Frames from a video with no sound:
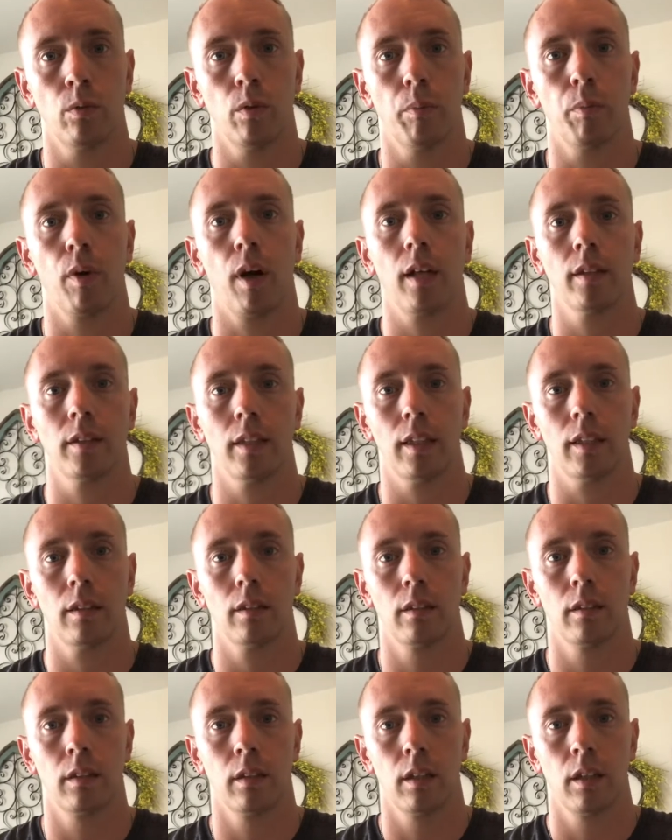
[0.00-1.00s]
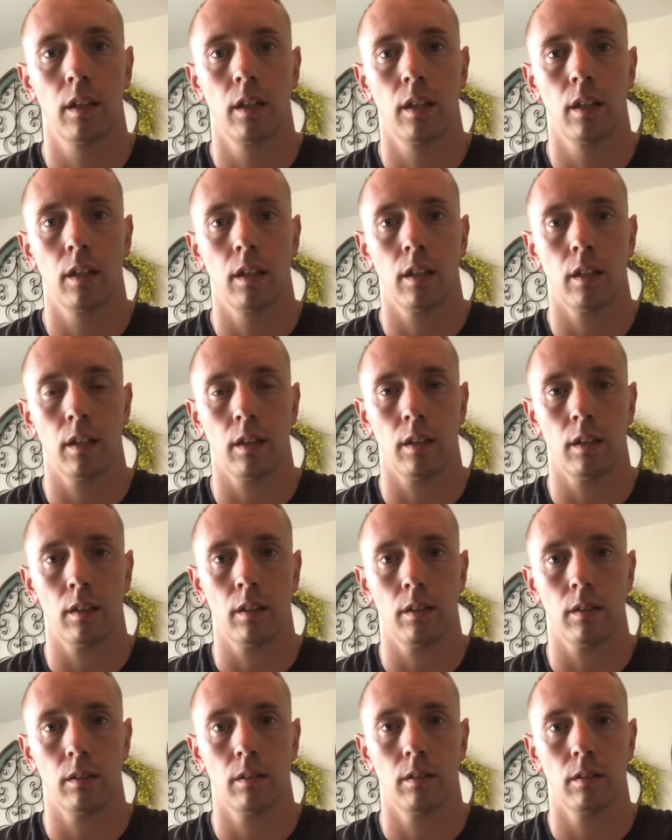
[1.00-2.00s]
the process
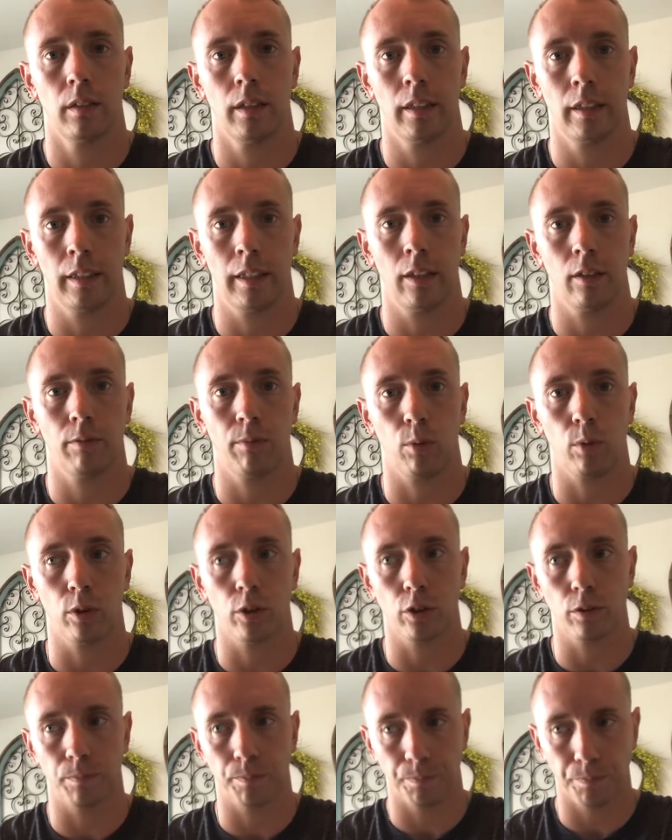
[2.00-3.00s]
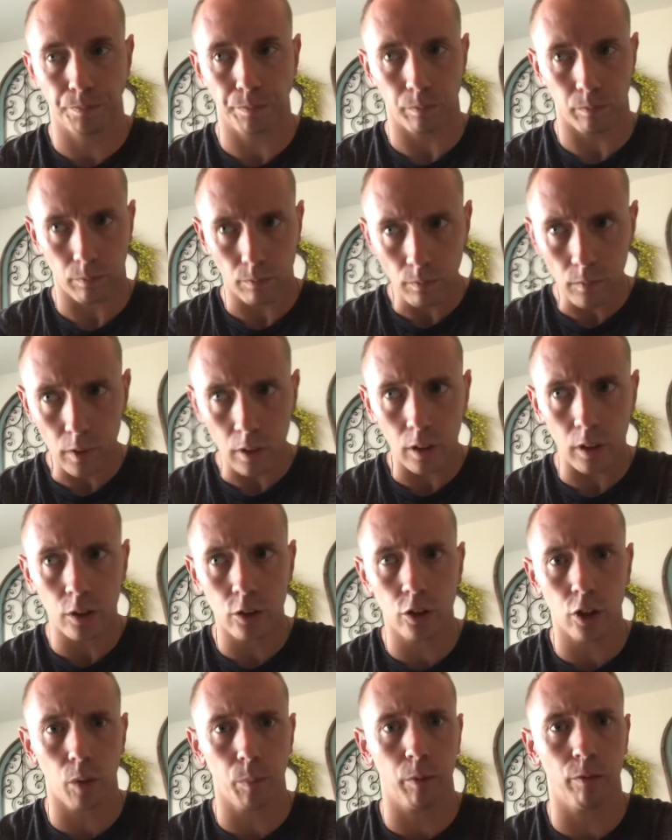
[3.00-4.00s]
in the Air Force.
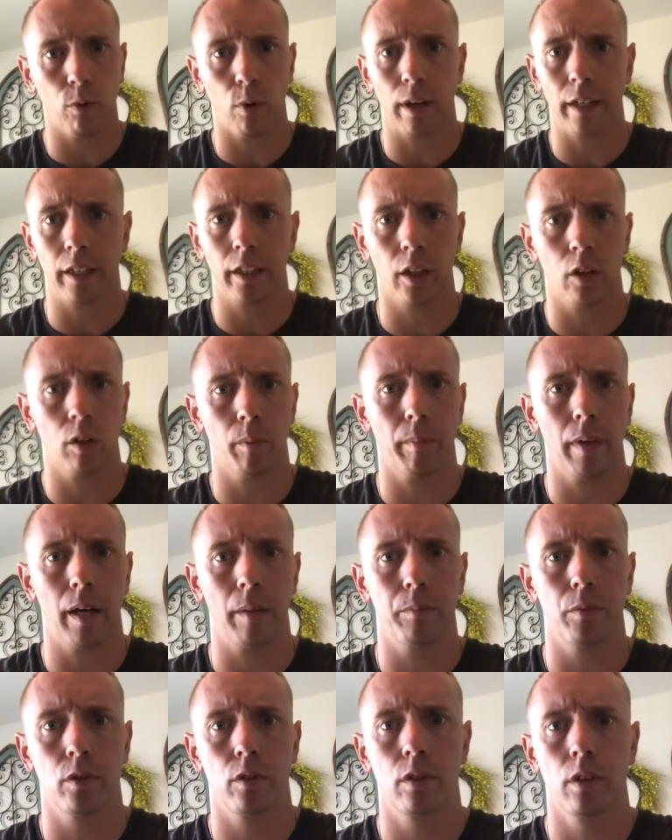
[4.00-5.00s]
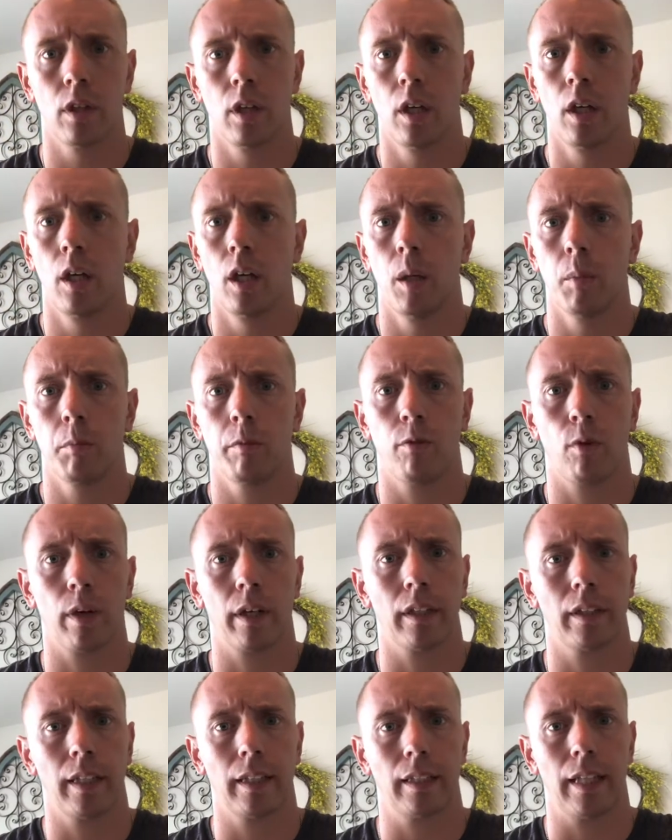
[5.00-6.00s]
So before I could go to MEPS, before I
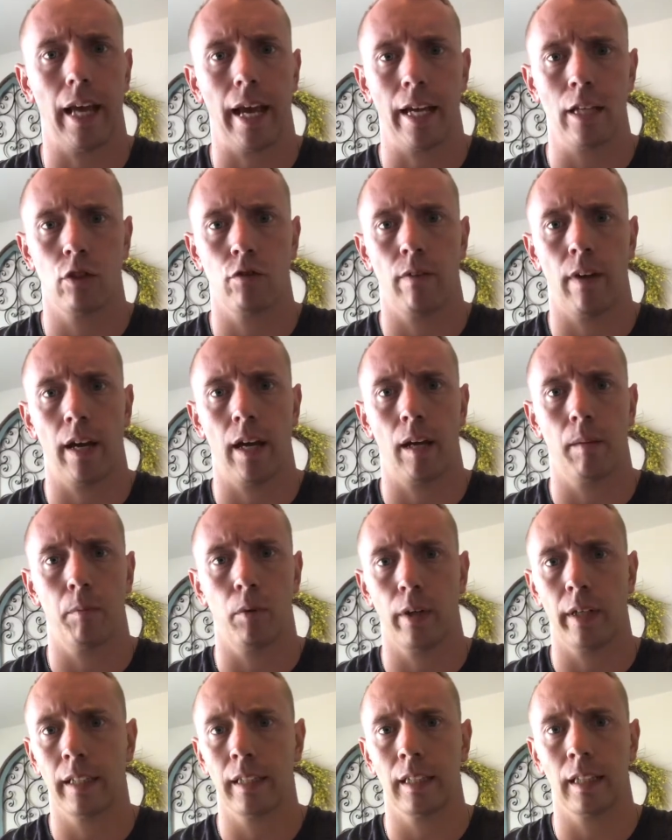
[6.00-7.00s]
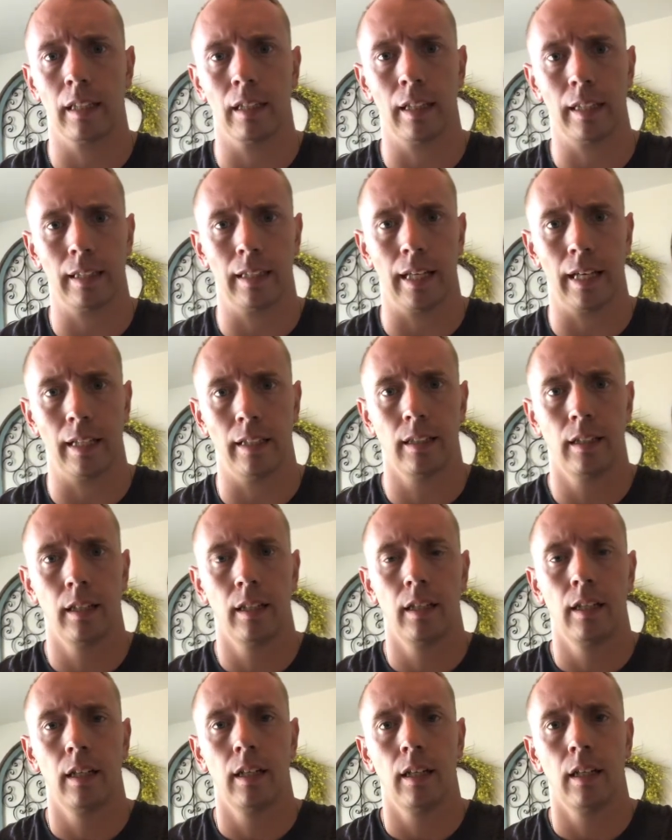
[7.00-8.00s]
could take the ASVAB or anything like that,
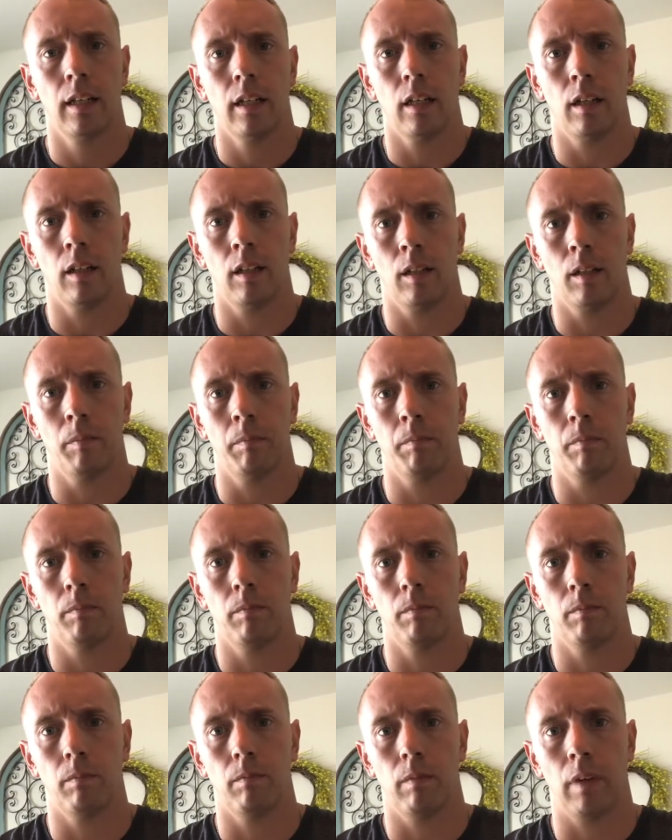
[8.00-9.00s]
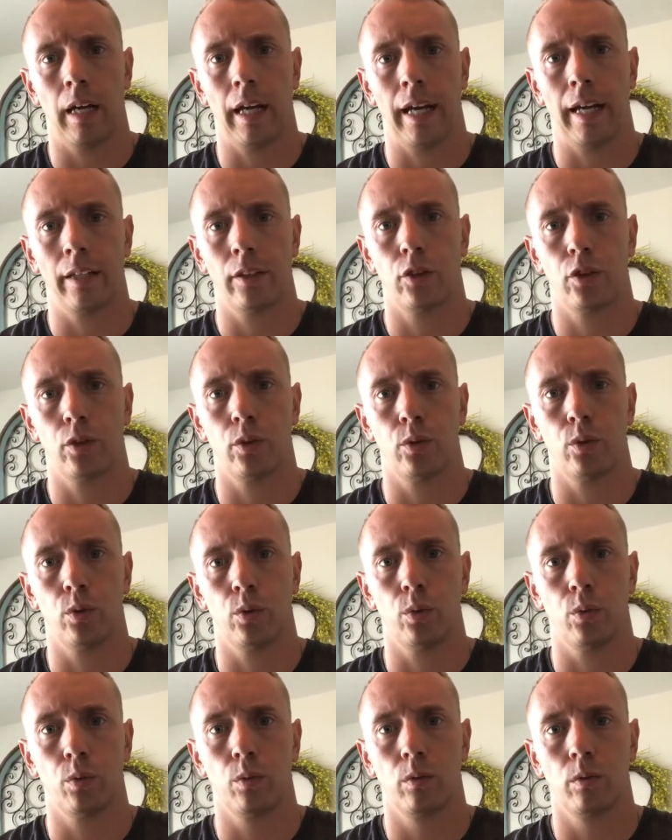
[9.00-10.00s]
I had
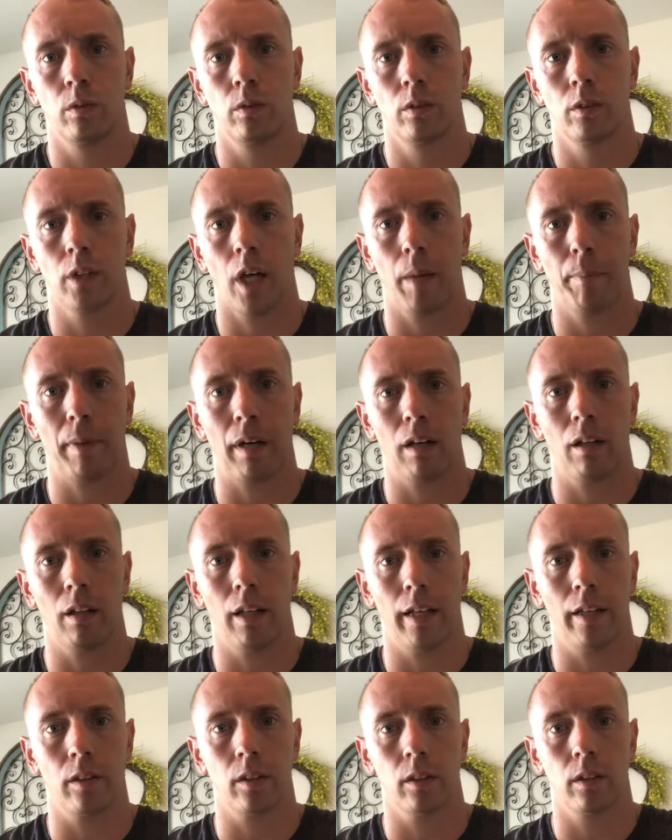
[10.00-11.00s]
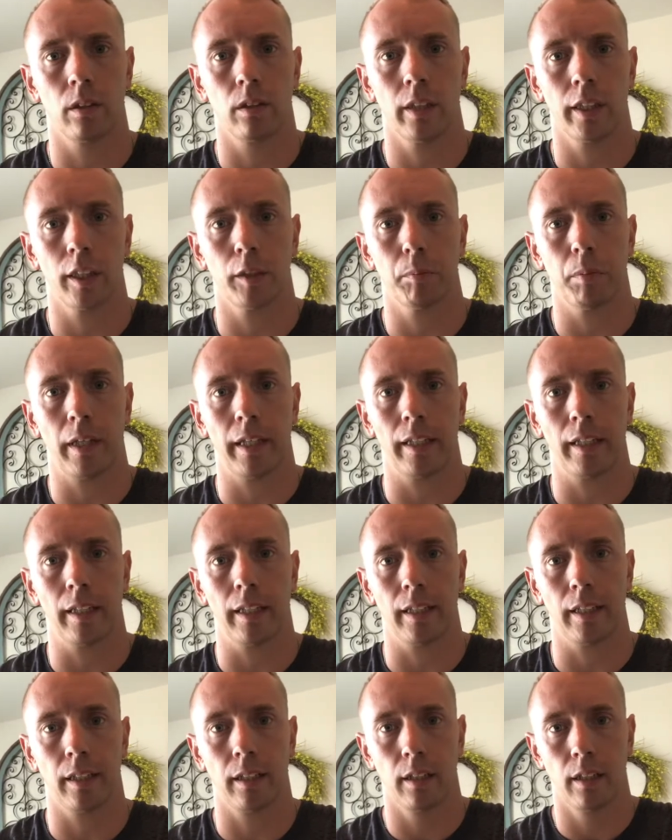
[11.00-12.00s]
to type out a letter
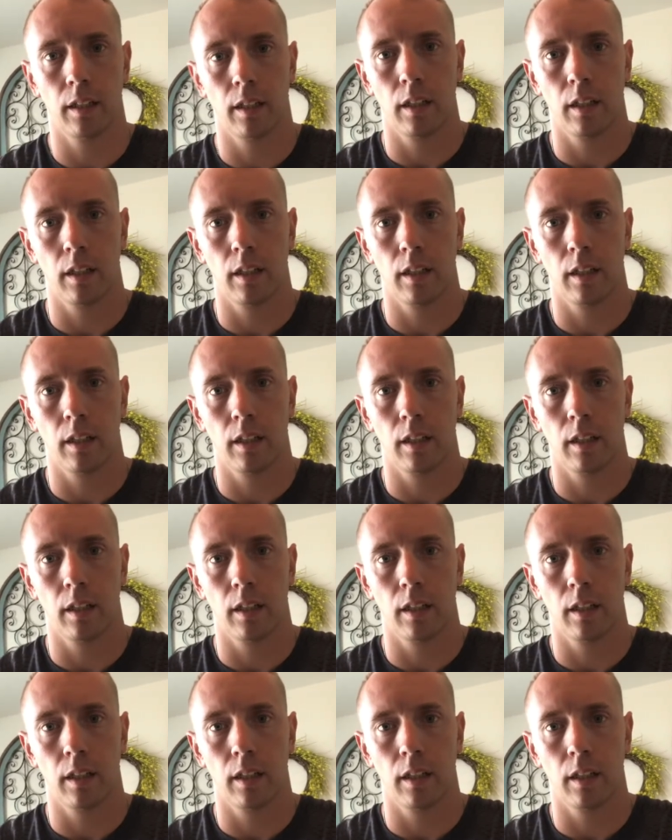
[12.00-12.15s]
explaining